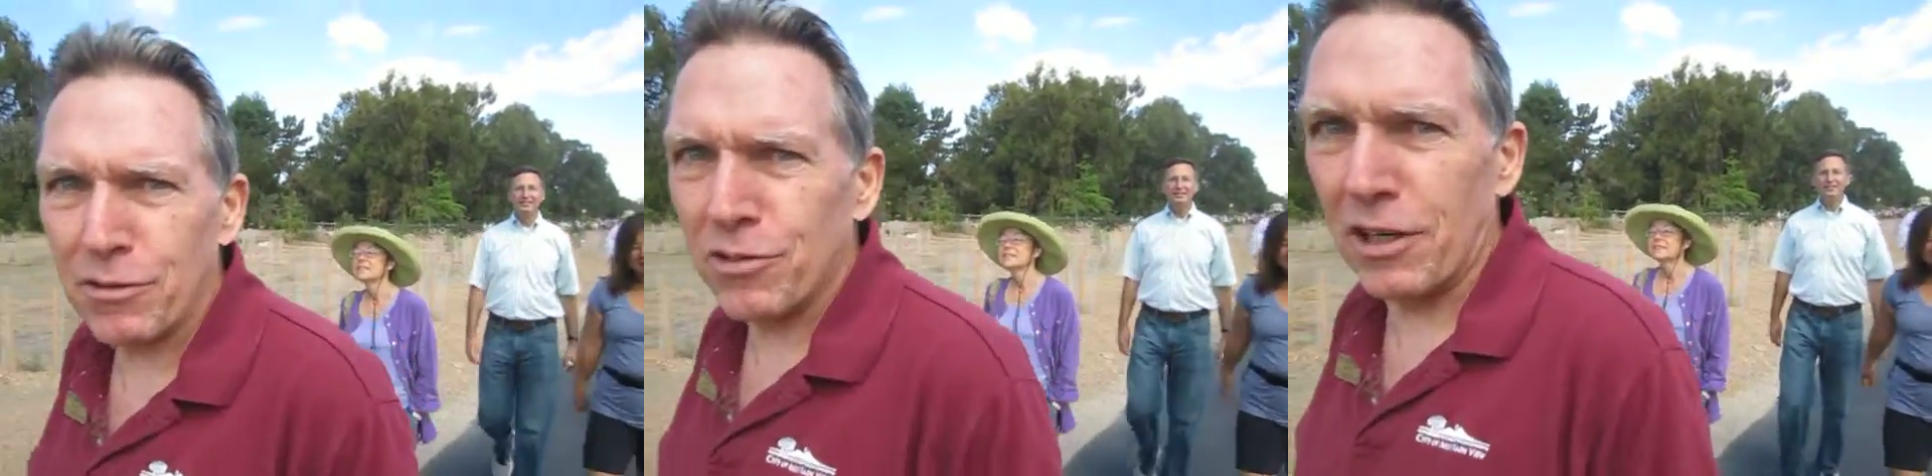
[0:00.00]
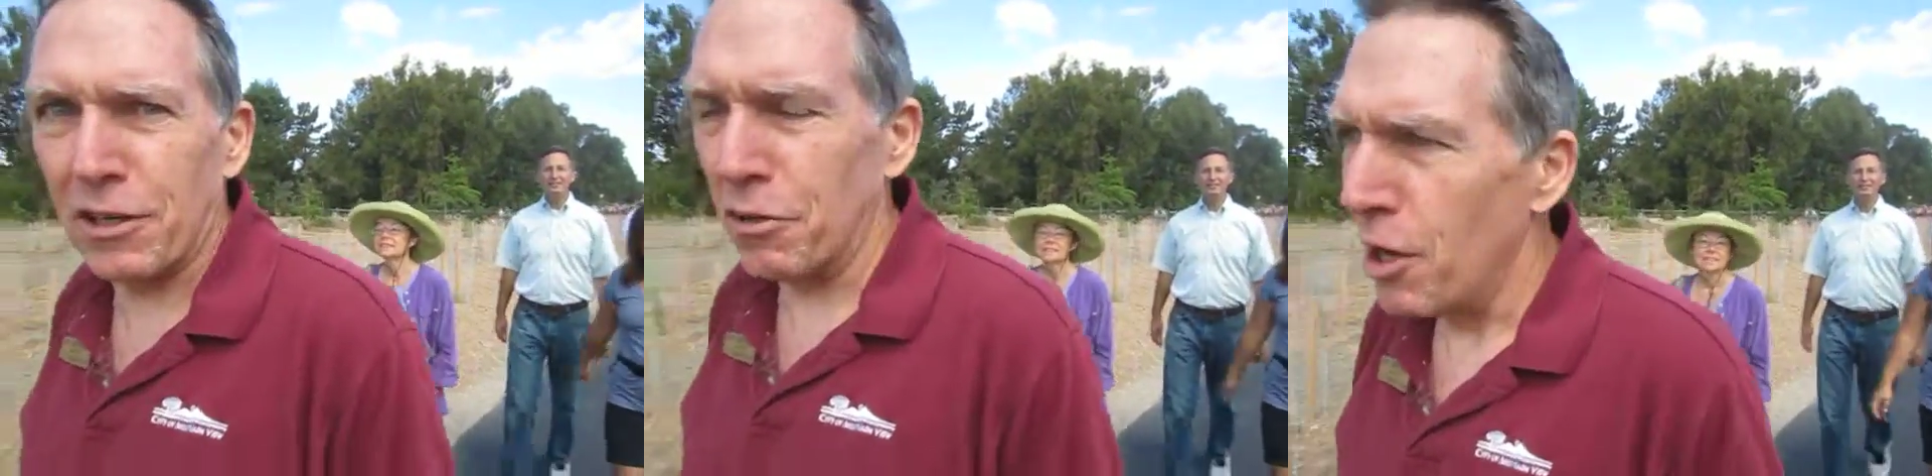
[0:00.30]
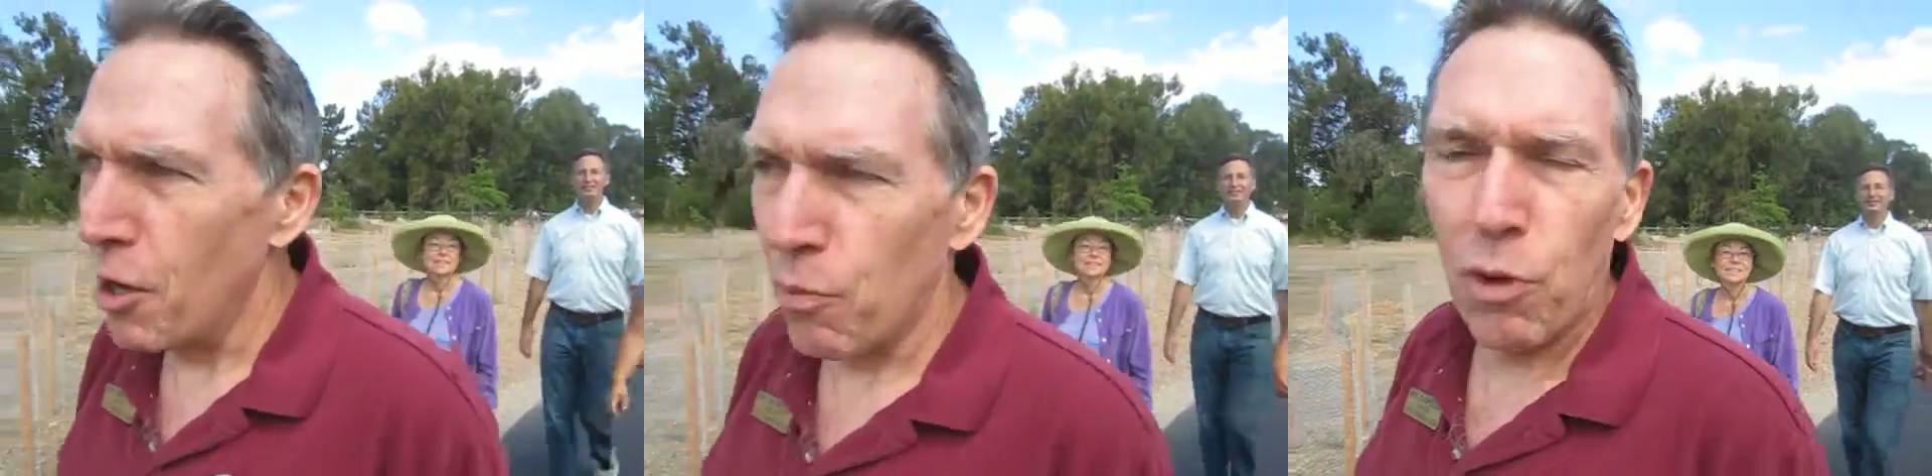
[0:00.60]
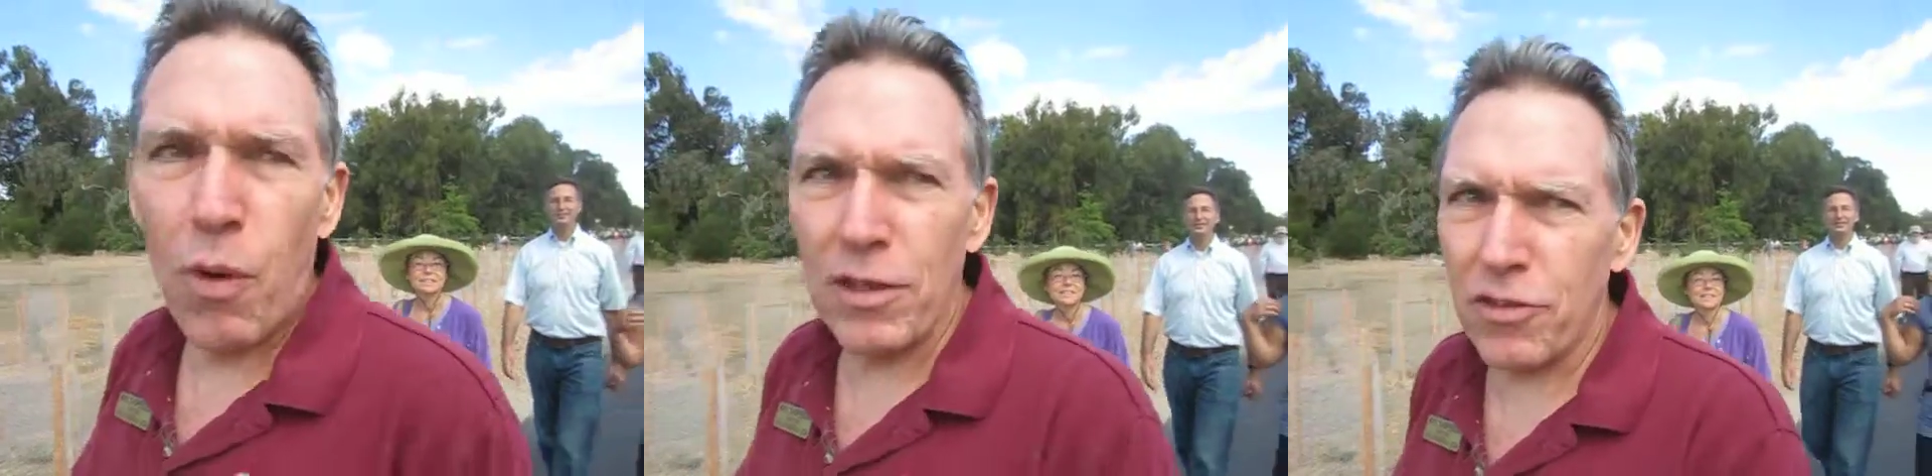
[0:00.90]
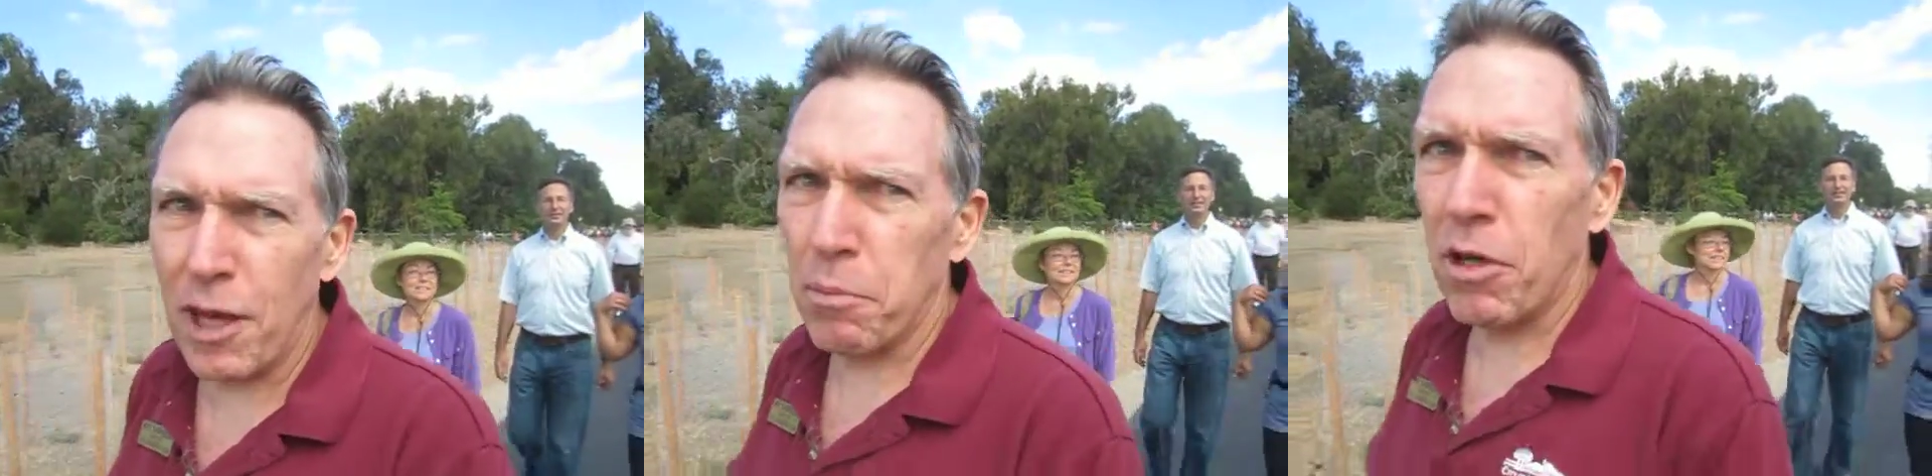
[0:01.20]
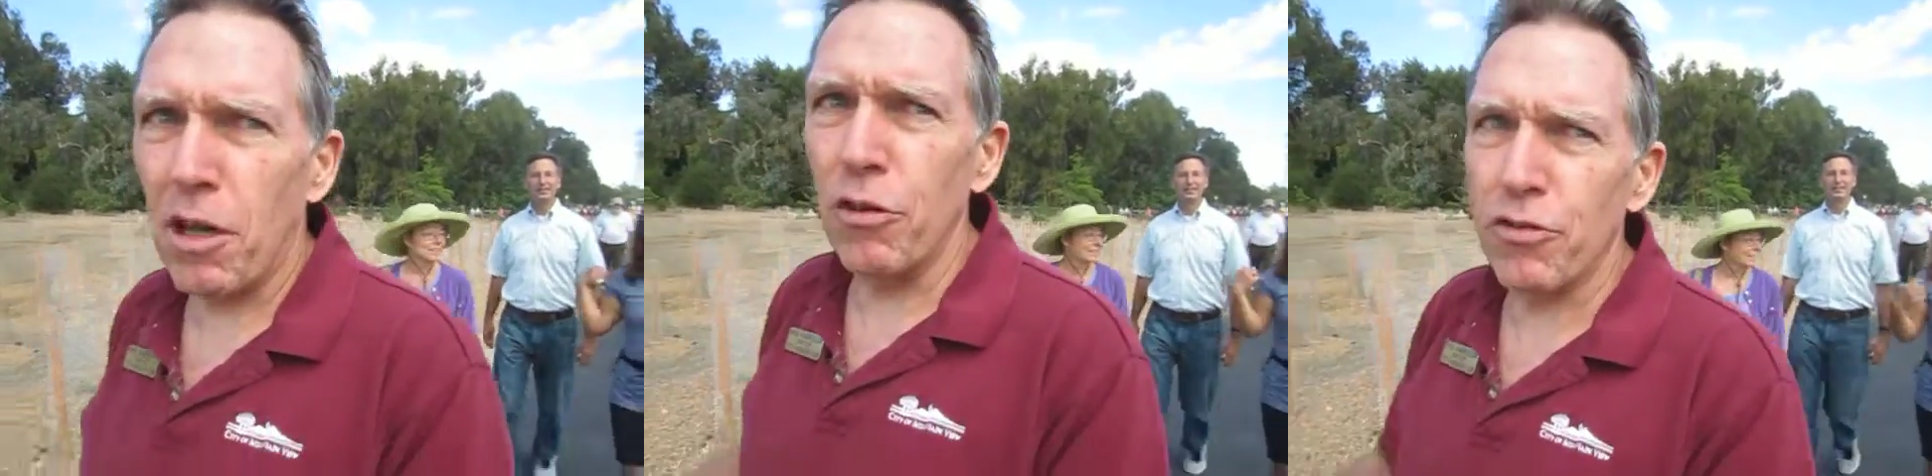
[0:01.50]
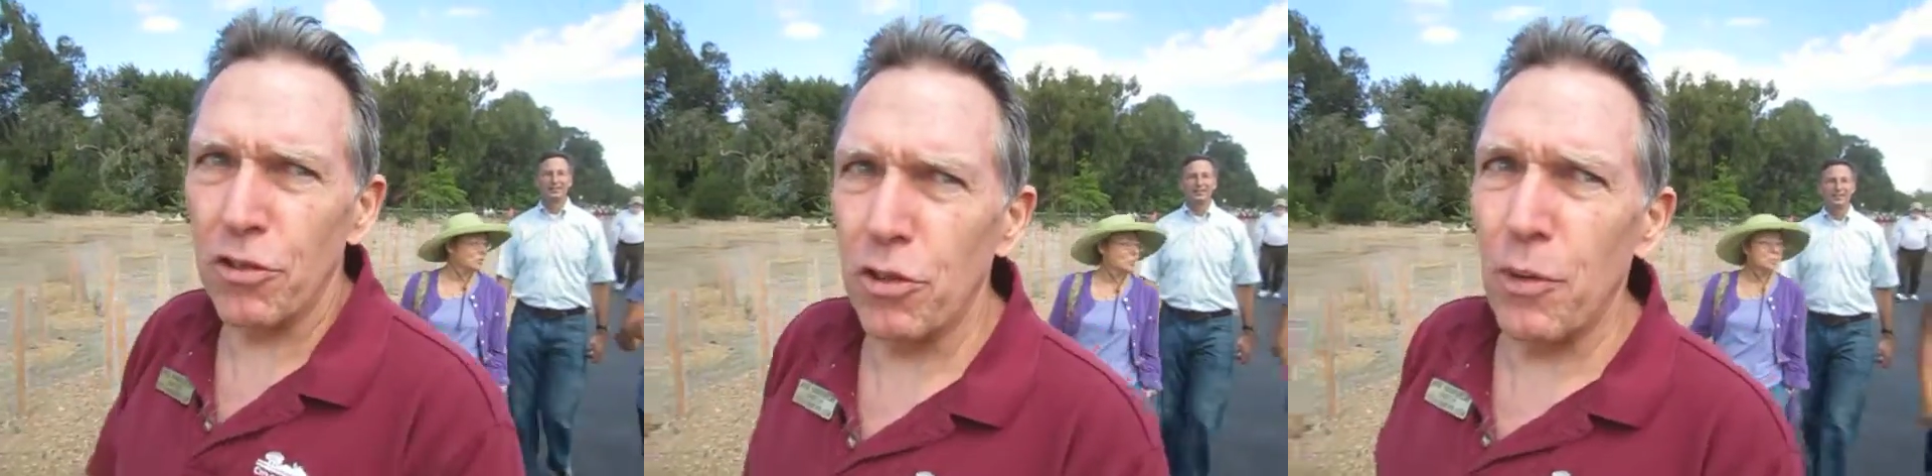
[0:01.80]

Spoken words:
So we're one step closer to